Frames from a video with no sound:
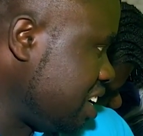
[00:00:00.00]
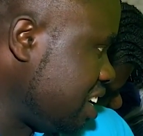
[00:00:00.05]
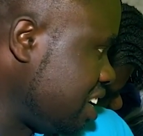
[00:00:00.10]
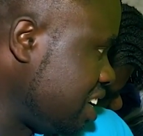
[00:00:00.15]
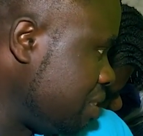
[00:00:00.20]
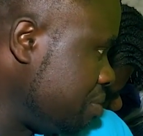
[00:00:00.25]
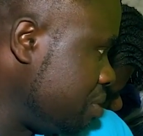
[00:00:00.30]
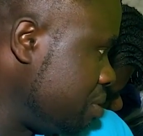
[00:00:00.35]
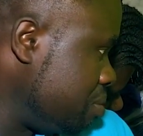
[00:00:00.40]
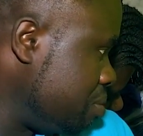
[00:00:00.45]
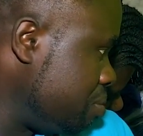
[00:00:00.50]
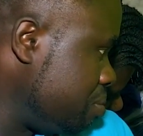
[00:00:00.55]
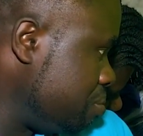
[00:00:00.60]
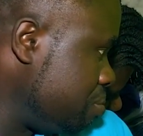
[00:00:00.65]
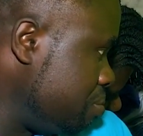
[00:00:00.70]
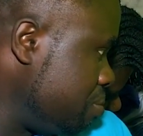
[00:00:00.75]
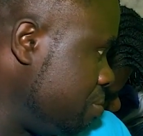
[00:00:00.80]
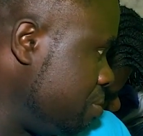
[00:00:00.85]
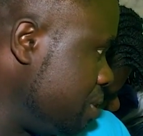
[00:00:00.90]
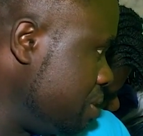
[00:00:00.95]
I'm a
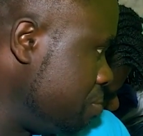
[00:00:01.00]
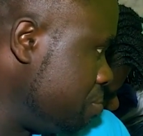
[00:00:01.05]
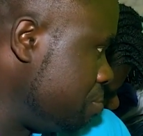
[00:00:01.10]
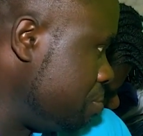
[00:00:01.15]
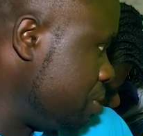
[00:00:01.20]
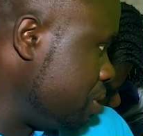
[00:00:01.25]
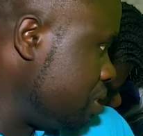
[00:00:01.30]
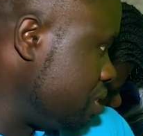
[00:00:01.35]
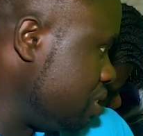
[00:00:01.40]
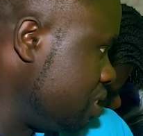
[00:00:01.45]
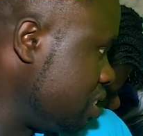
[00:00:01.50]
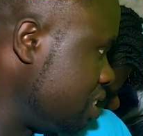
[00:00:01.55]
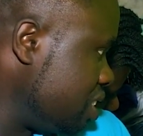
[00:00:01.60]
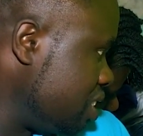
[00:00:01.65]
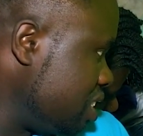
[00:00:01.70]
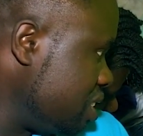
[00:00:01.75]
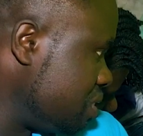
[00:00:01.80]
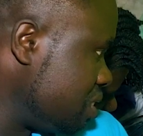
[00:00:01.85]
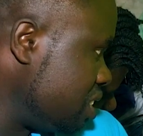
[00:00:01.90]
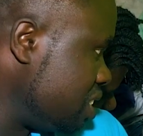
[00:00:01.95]
bad person.
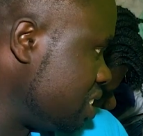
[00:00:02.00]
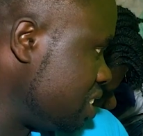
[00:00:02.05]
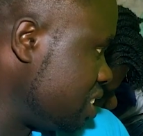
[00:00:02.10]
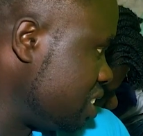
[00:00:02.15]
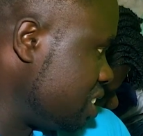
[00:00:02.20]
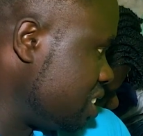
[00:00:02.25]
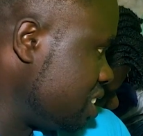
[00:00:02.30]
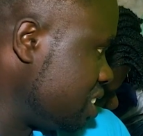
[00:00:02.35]
This one's.